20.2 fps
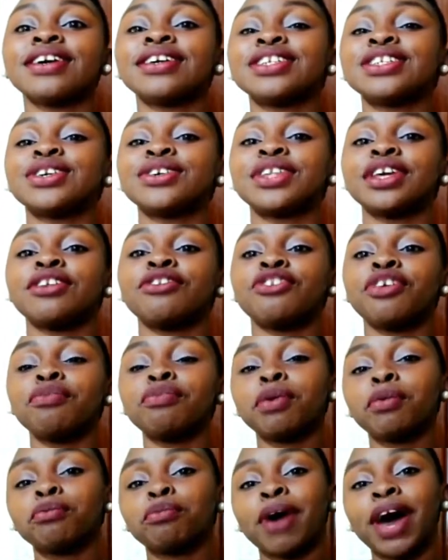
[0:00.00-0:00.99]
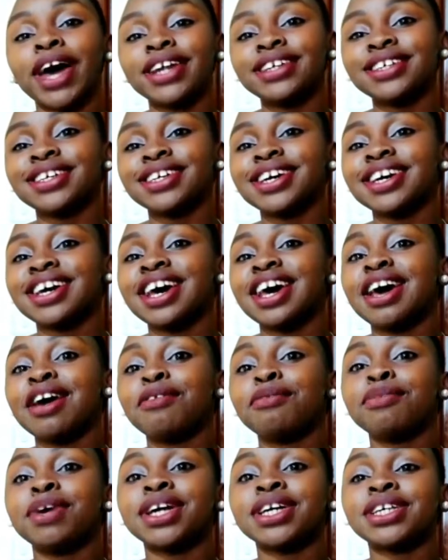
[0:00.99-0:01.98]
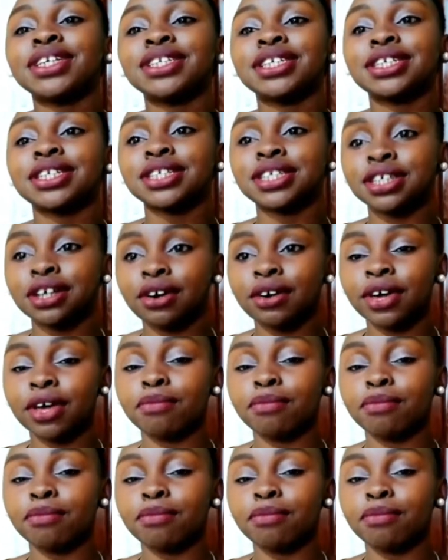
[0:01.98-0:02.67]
So the dripping part makes it,